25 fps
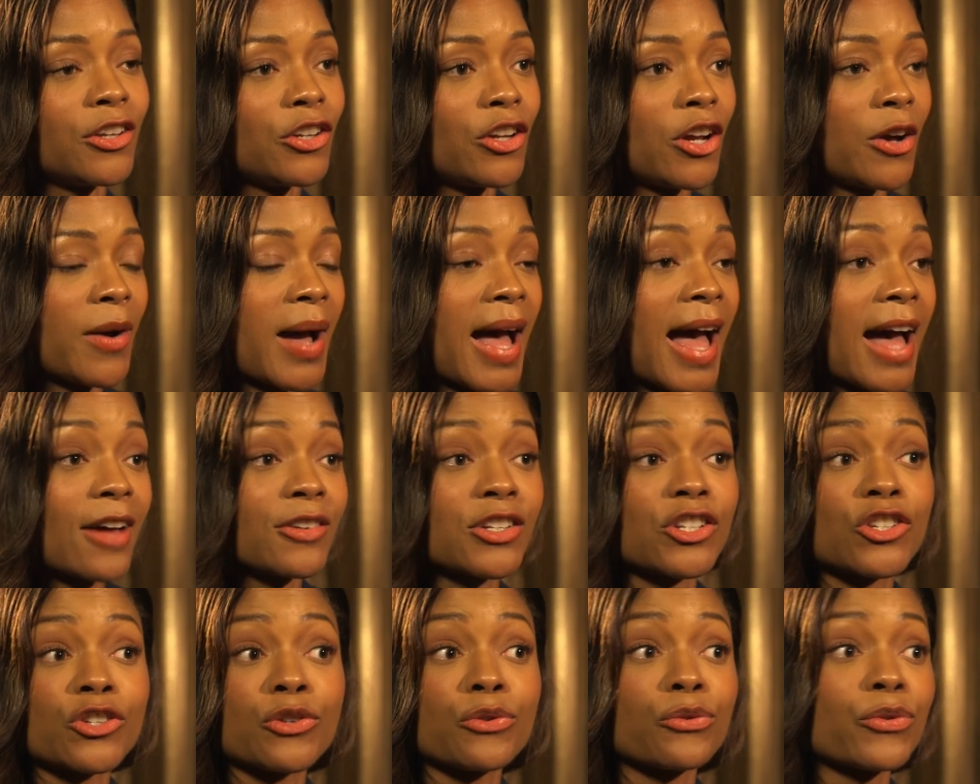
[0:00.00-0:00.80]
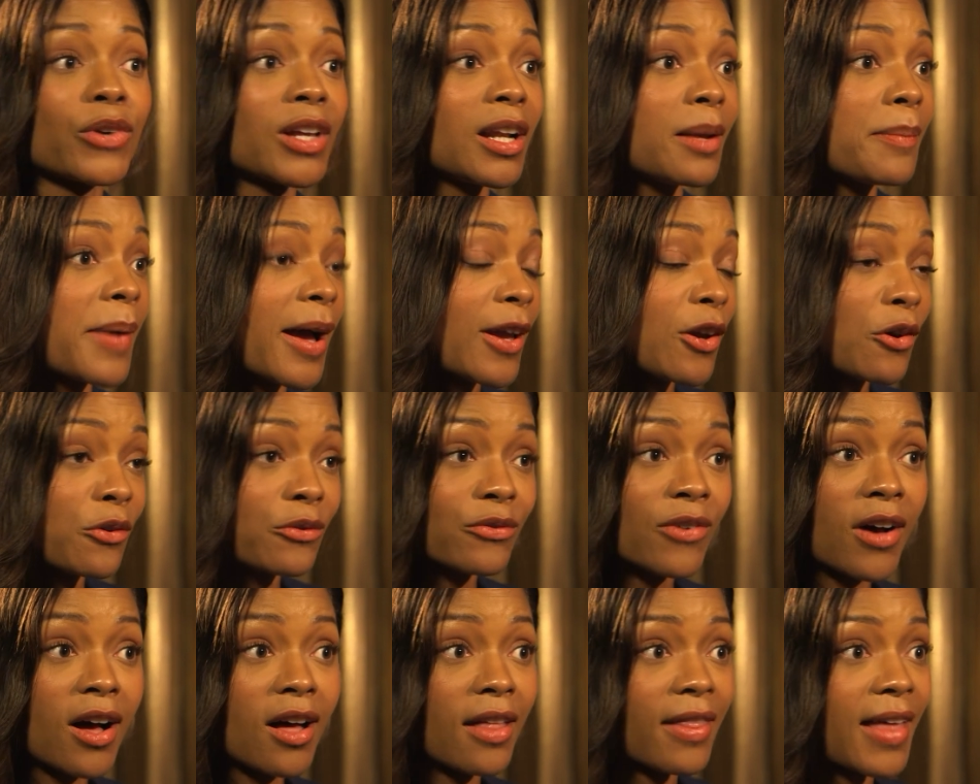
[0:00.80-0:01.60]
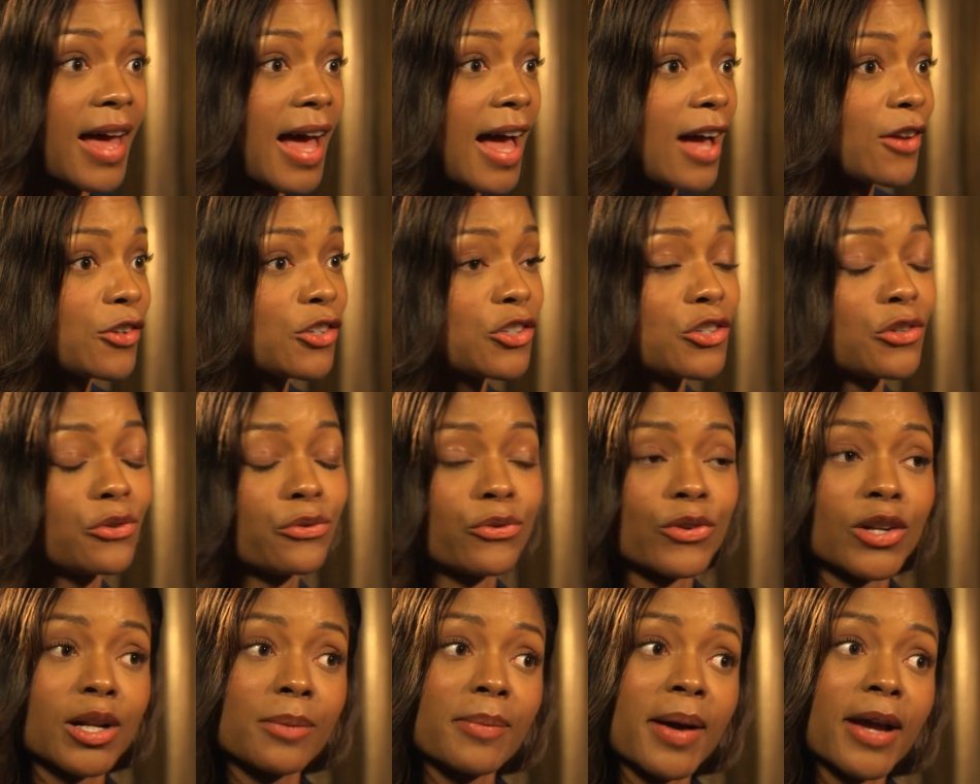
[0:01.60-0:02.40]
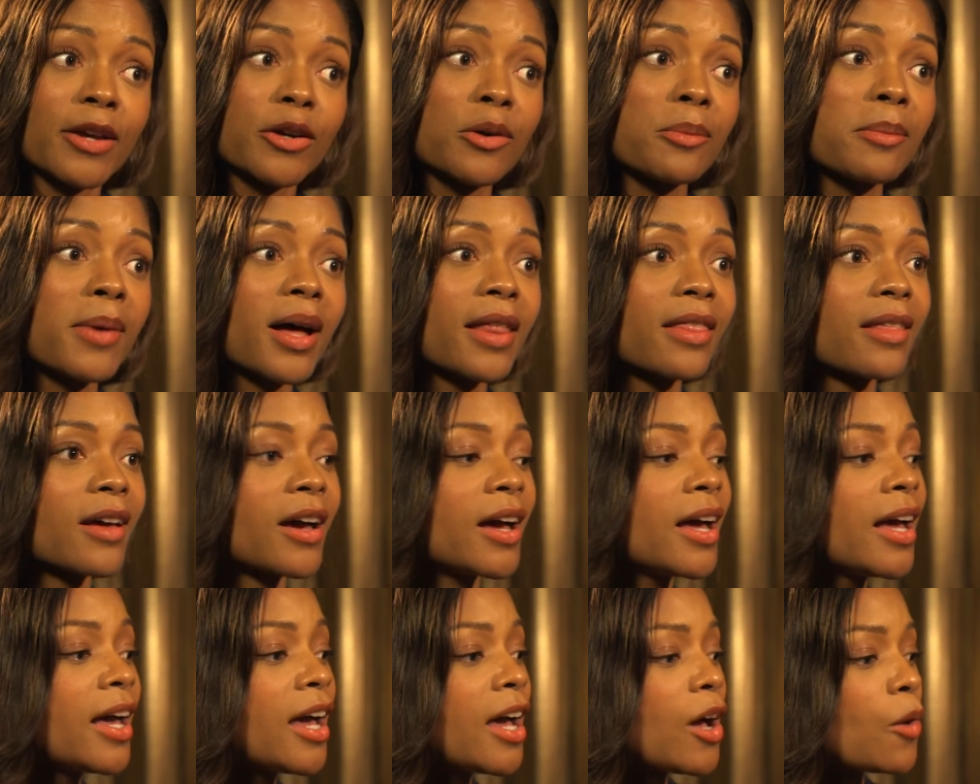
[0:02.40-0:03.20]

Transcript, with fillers: You know, how did you feel about your father? How did you feel about your mother?